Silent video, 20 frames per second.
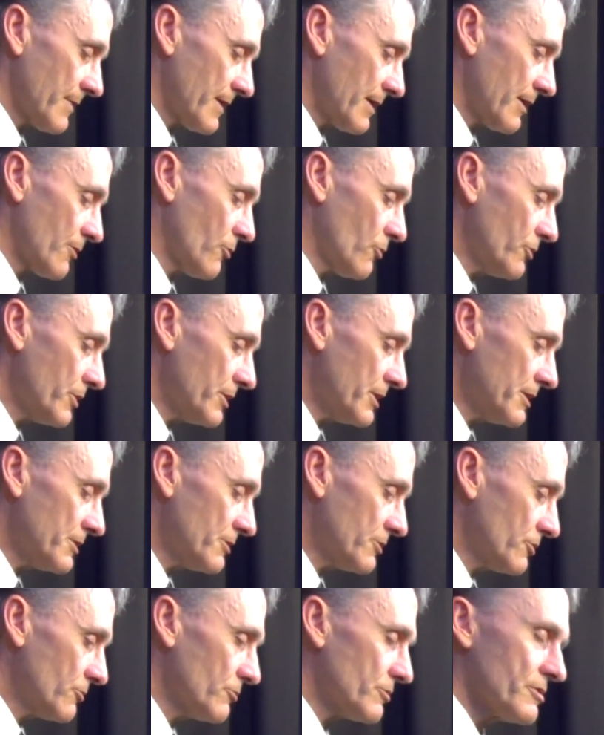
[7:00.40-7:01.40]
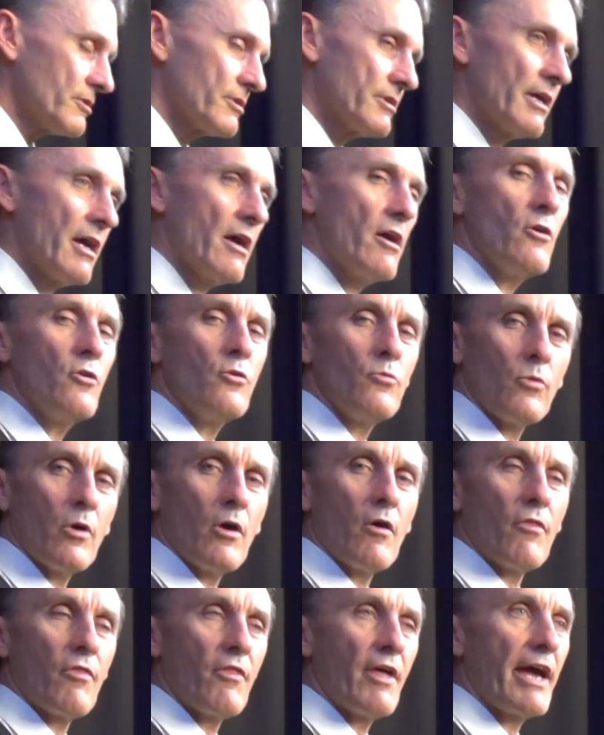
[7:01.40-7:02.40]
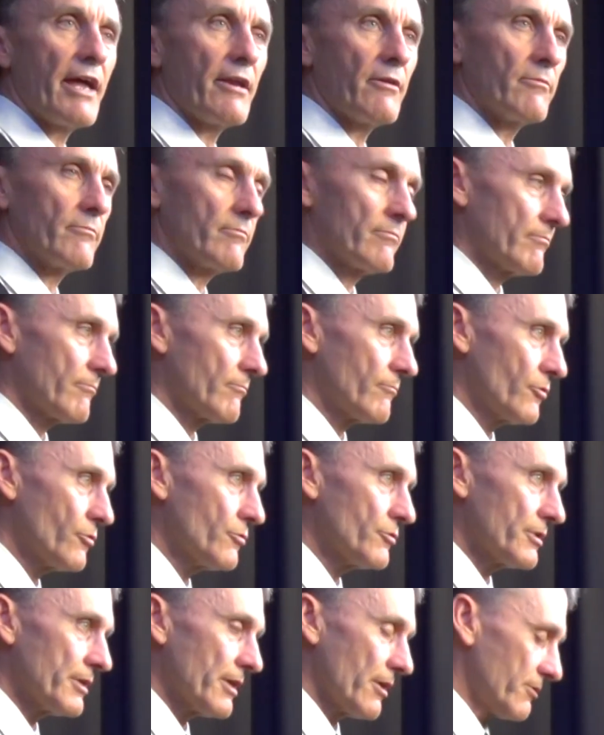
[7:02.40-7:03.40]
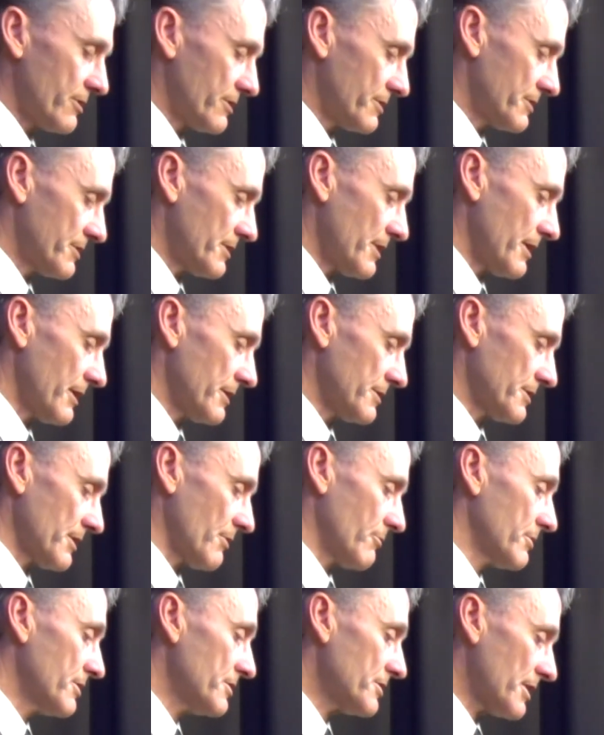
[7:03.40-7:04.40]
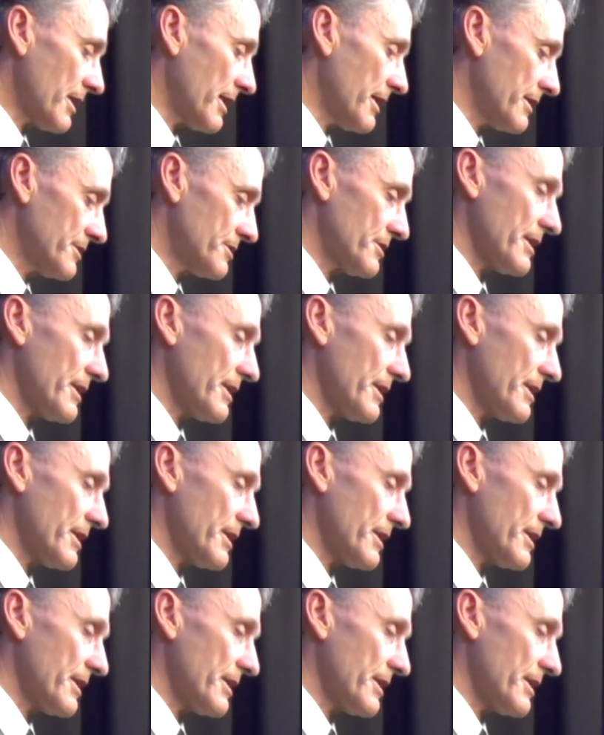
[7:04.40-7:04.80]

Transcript: And all you need to do is know what that root note is there. So in this case,